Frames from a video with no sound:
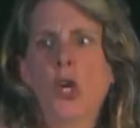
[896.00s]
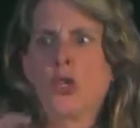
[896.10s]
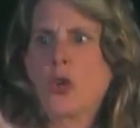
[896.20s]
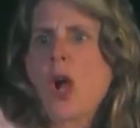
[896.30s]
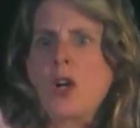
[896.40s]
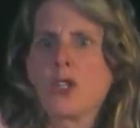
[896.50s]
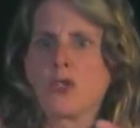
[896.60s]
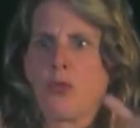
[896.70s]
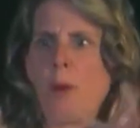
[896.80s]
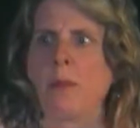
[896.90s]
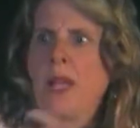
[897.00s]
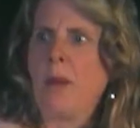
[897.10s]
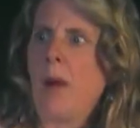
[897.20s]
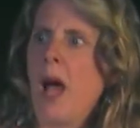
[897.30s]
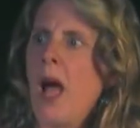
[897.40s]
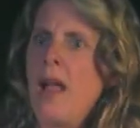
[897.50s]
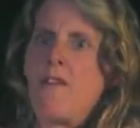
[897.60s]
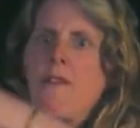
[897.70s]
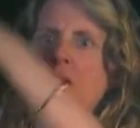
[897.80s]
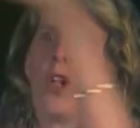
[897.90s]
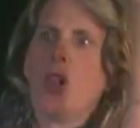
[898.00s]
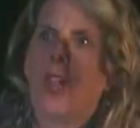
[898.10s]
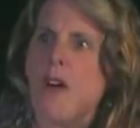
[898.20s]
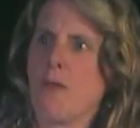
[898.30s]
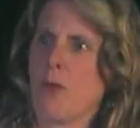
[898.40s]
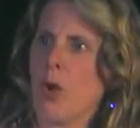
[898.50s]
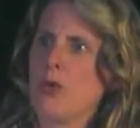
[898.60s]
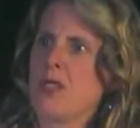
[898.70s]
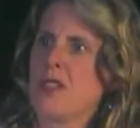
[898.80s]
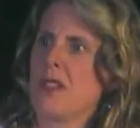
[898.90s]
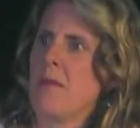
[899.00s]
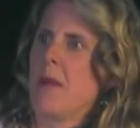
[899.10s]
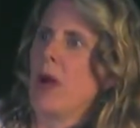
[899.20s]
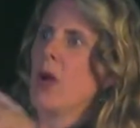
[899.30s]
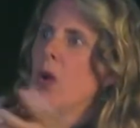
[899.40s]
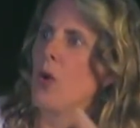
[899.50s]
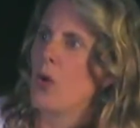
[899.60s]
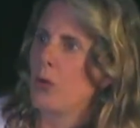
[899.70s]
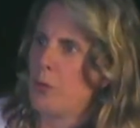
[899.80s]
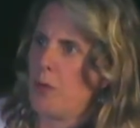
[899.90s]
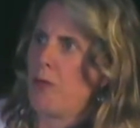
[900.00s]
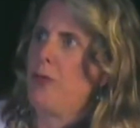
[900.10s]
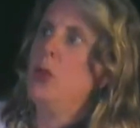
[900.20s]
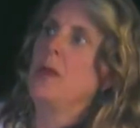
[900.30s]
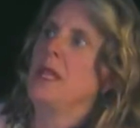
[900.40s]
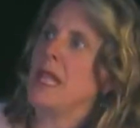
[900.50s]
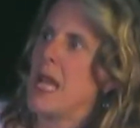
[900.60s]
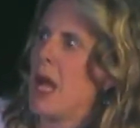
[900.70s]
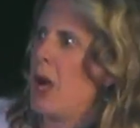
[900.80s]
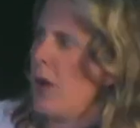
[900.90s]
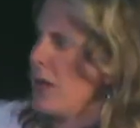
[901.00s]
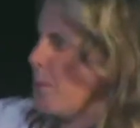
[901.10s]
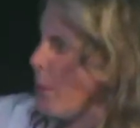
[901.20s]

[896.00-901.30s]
Trucks rumbling by full of roses and marigolds perfuming the air.